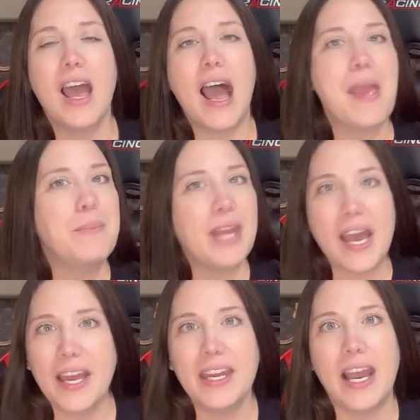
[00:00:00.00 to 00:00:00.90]
I am
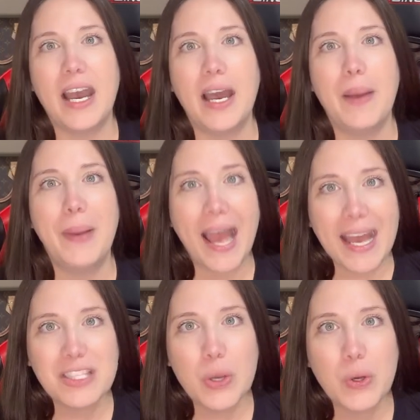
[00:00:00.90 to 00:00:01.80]
not a
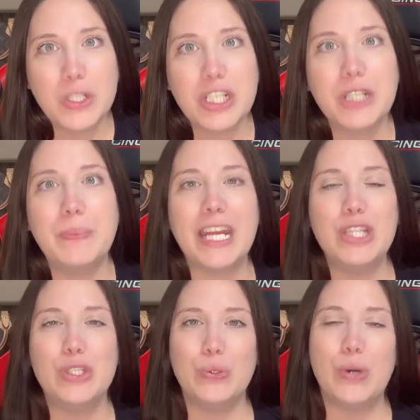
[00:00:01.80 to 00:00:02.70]
pass holder, but I
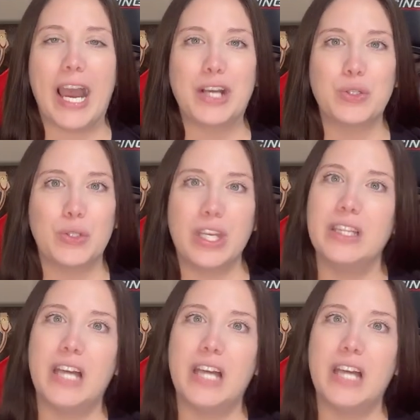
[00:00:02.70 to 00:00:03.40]
do actually